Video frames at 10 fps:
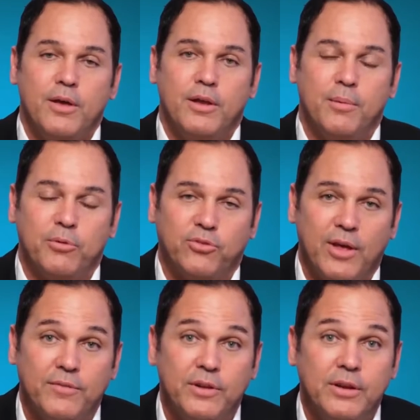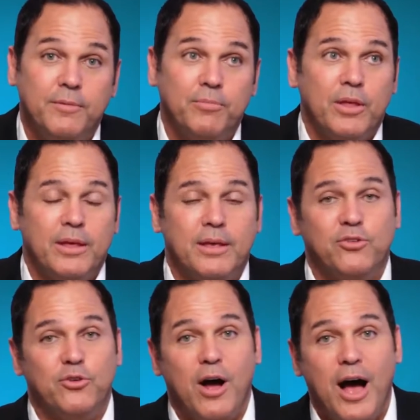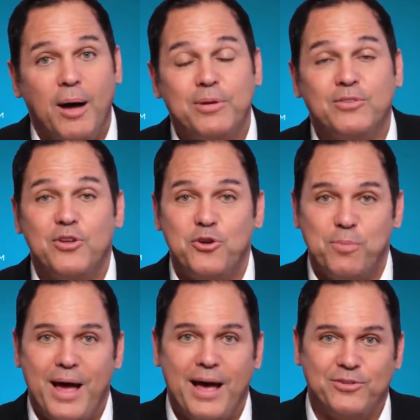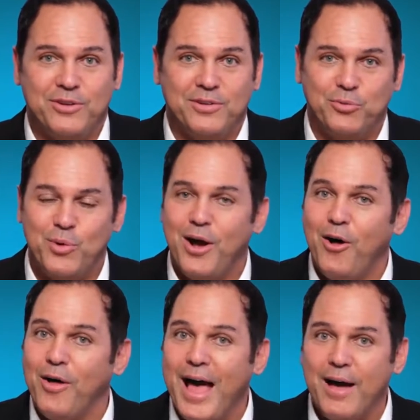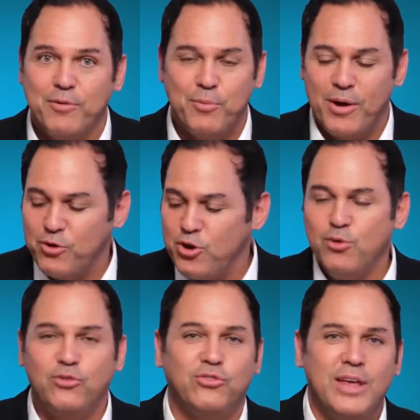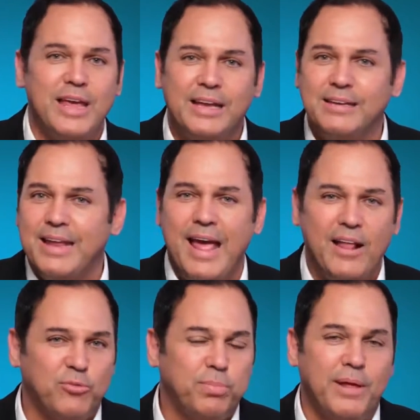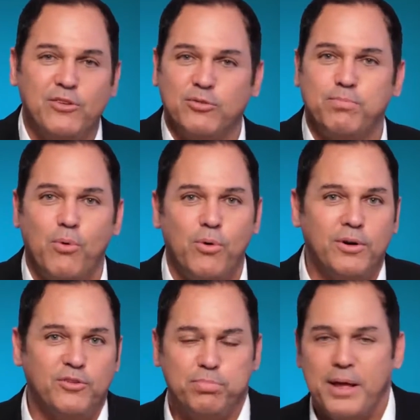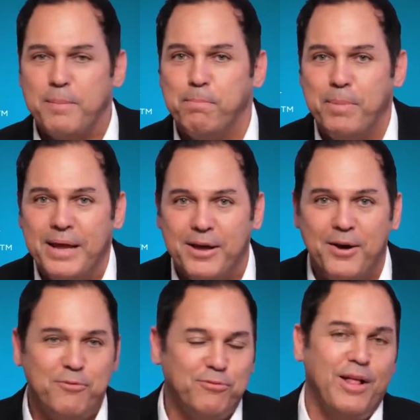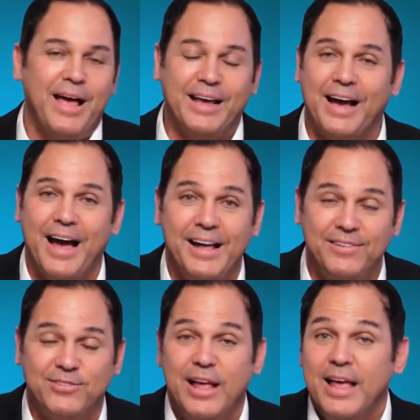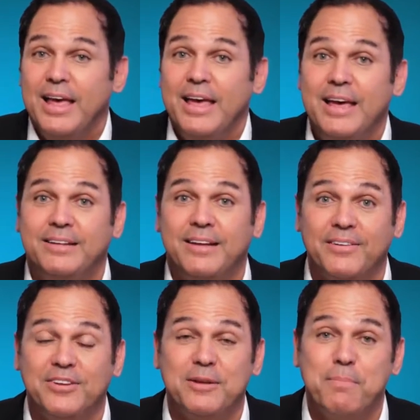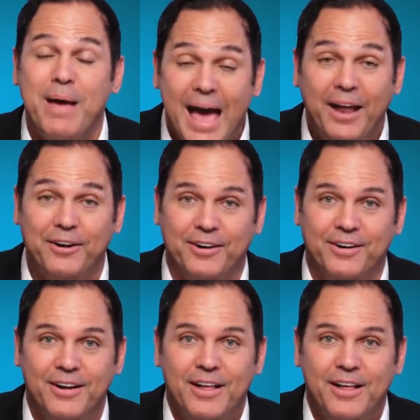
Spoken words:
Number 7 is your hobbies and your passions. We all have them. Whether you sing, dance, play sports, play bingo, fly kites, it doesn't matter.